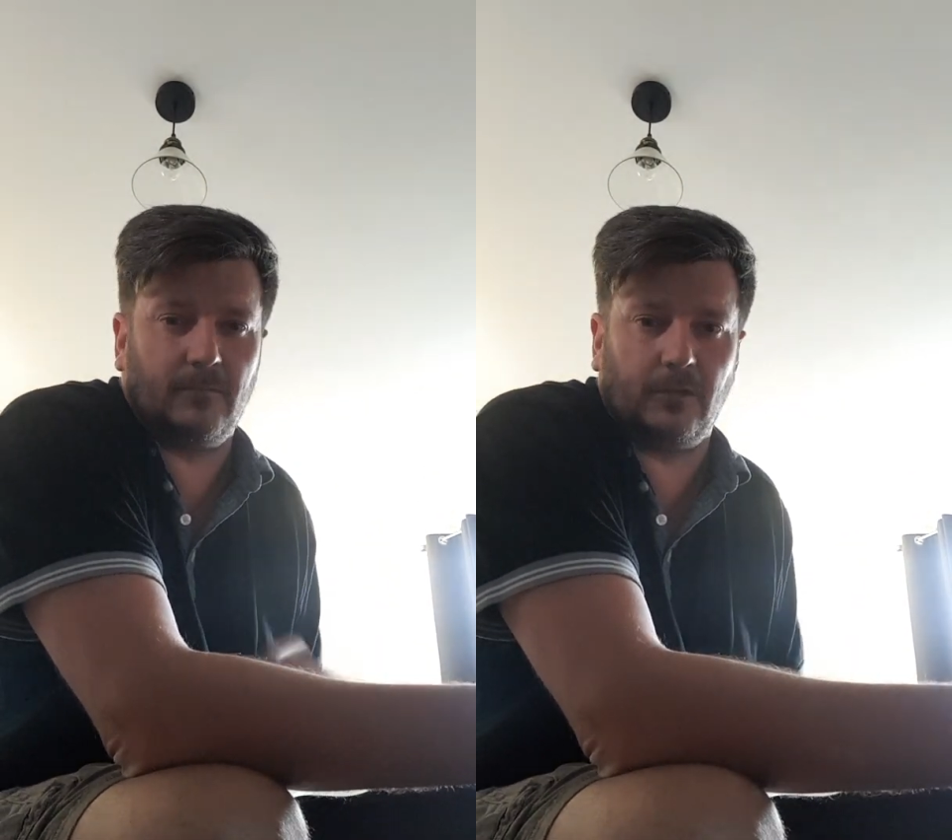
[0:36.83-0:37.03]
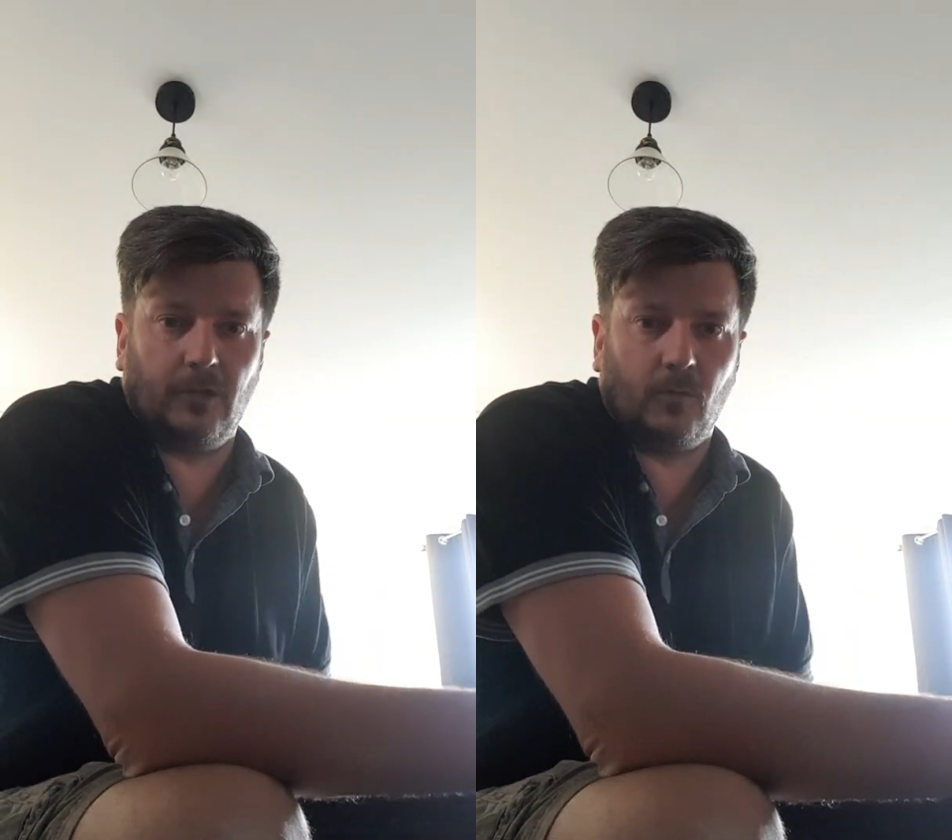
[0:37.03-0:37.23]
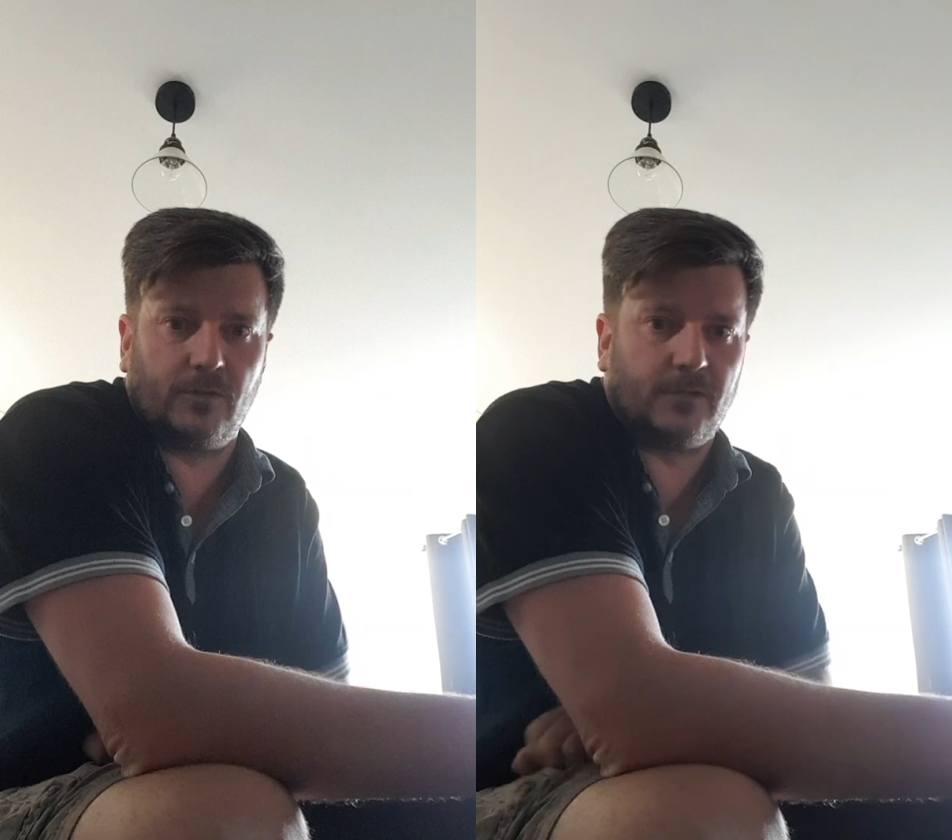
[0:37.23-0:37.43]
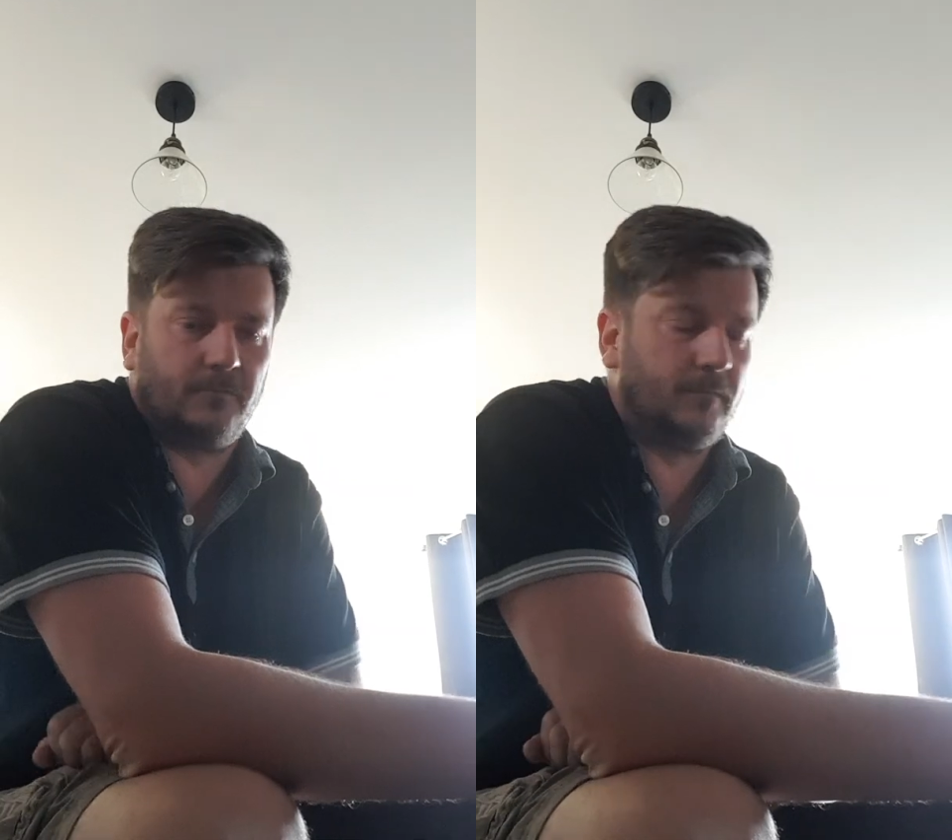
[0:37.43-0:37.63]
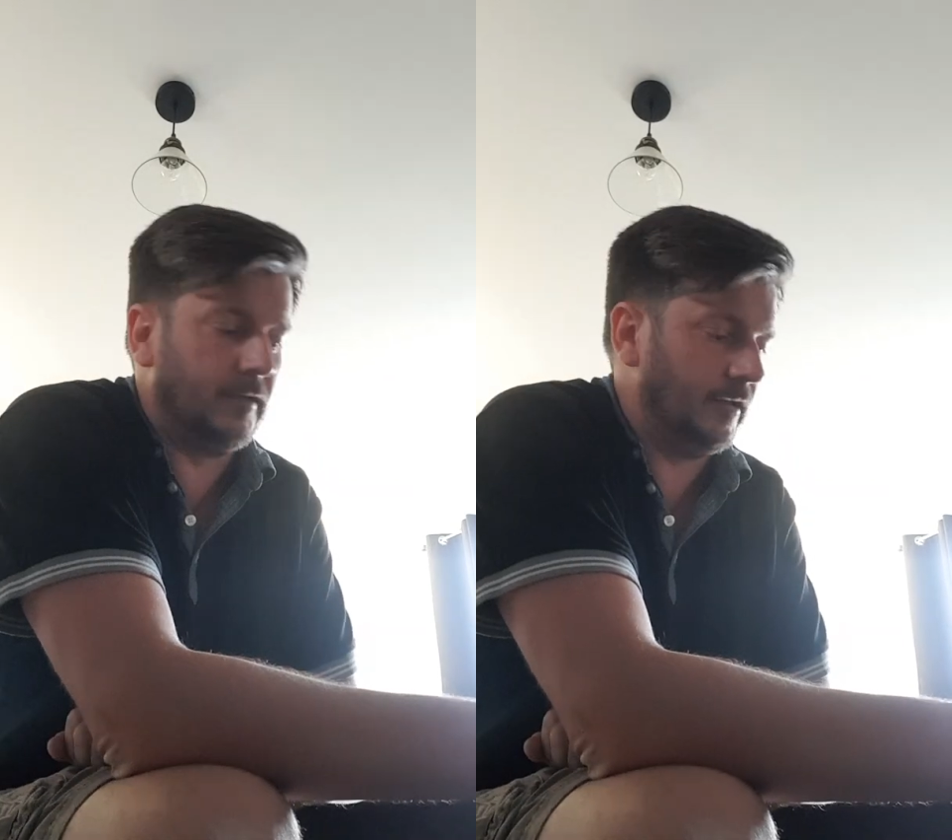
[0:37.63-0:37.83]
use
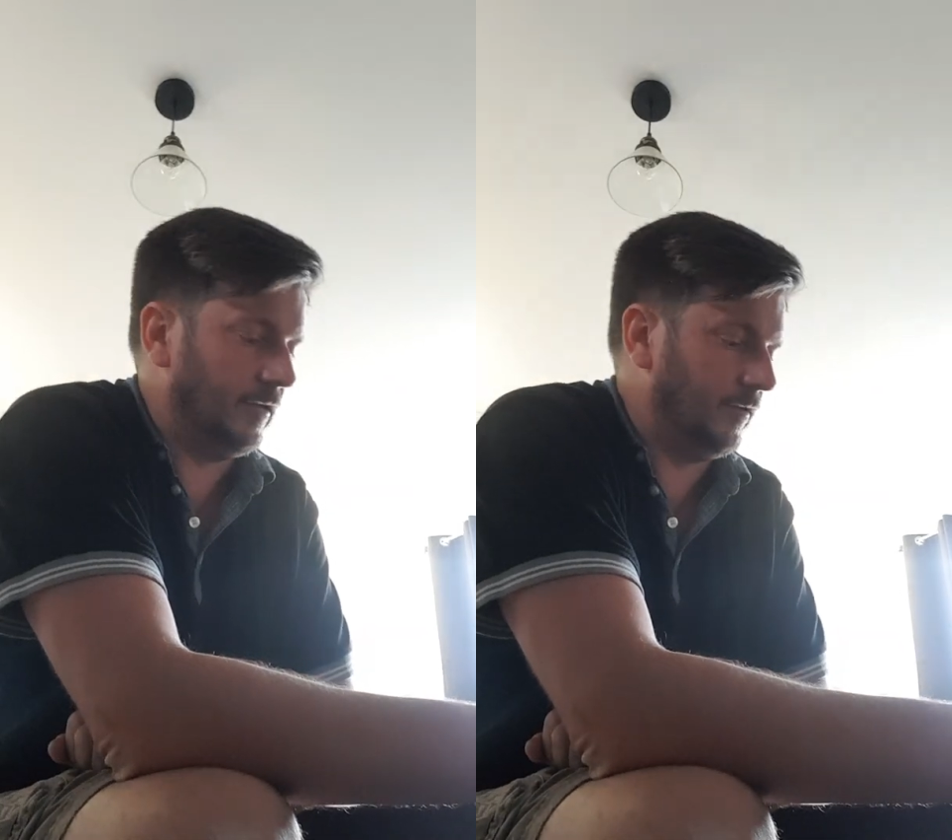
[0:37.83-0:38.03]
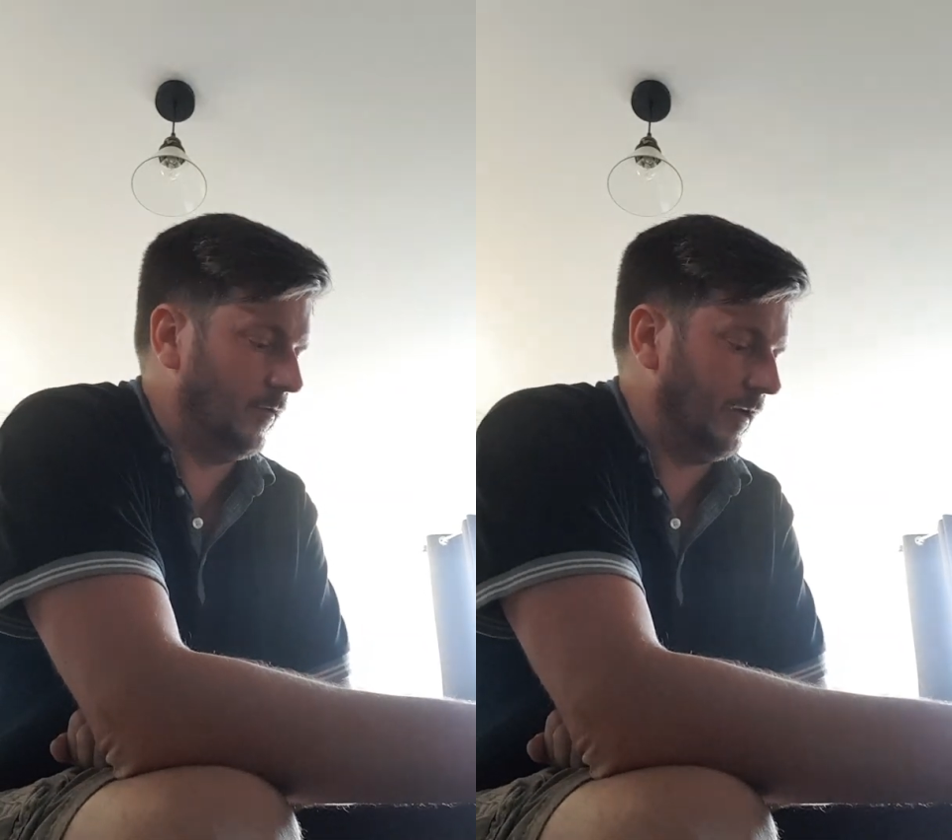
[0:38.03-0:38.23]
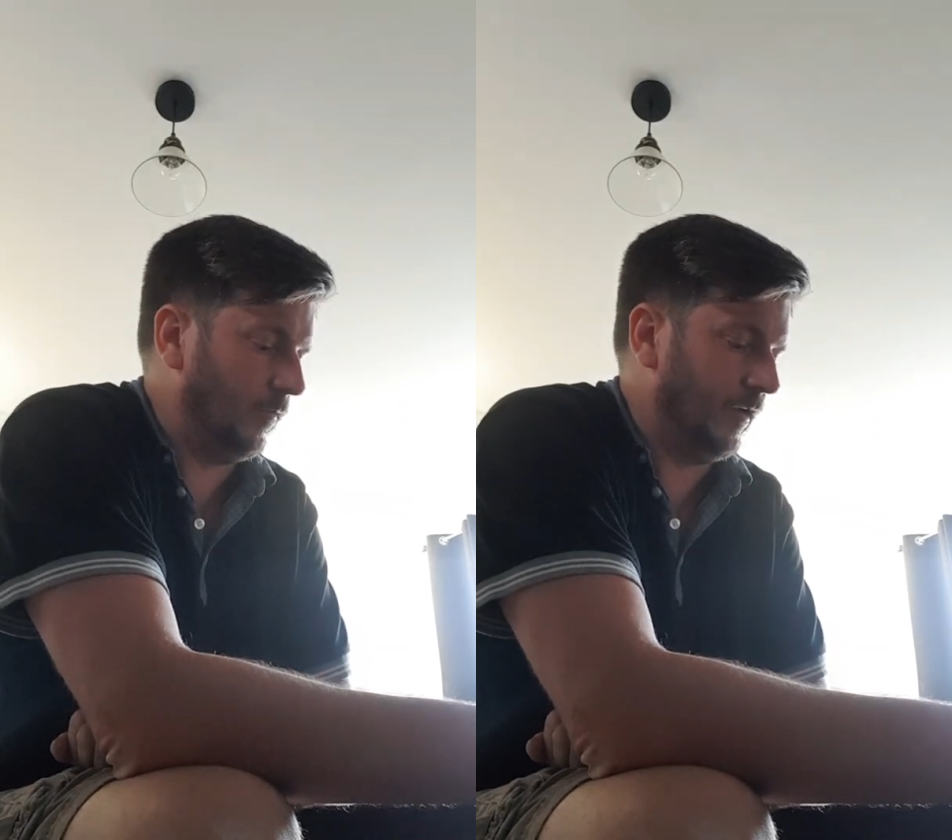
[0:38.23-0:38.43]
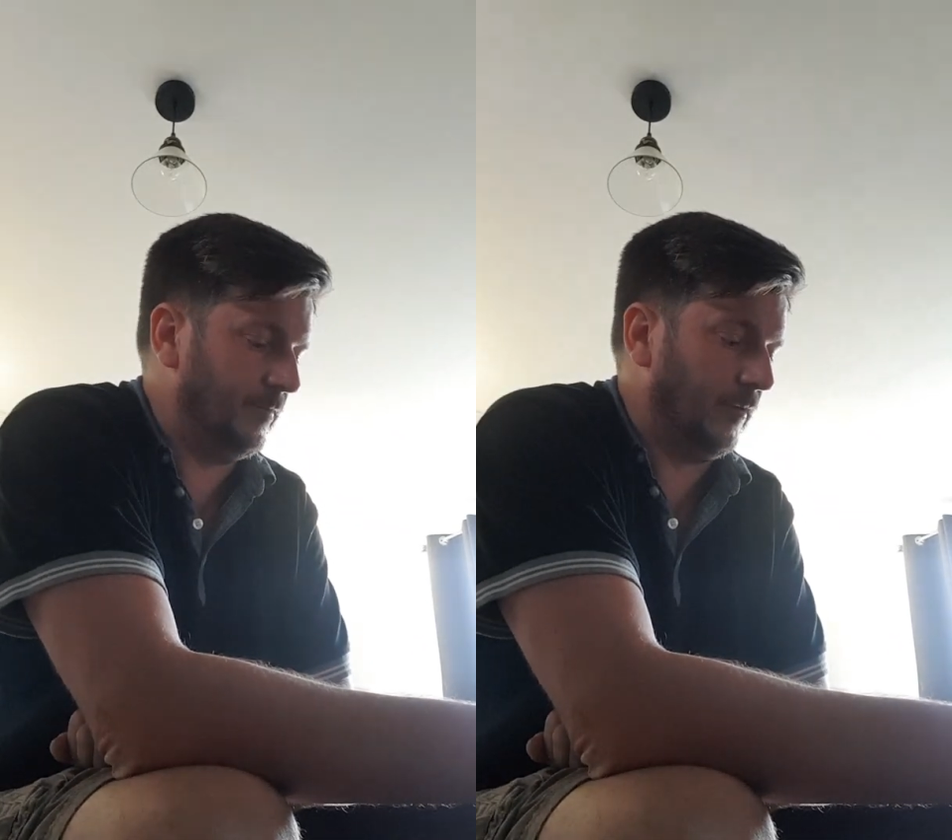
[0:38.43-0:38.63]
that you're doing it with,